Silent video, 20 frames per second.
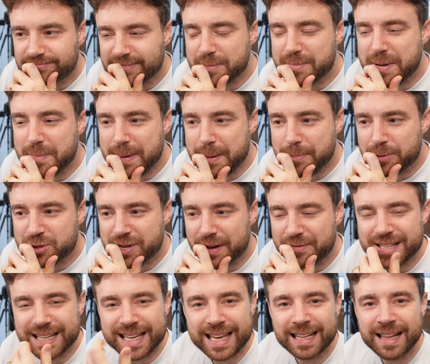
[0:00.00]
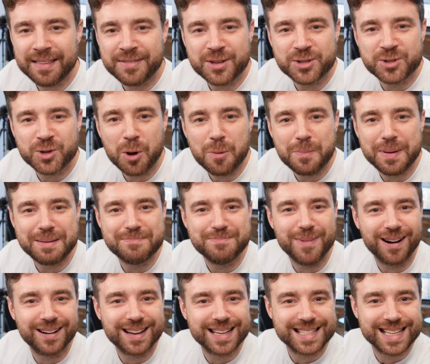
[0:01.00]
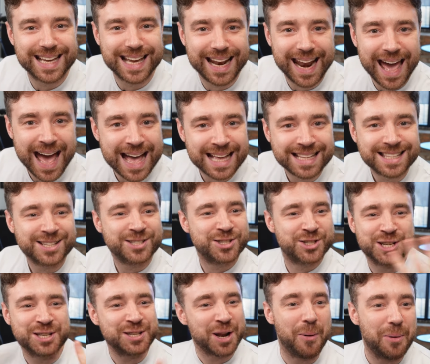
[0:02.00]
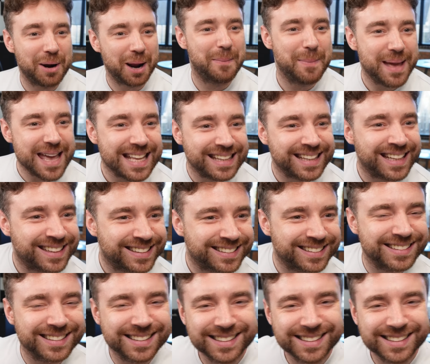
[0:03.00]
I'm many people do you have to kill in the soybean market to get ahead? Do you know what I mean?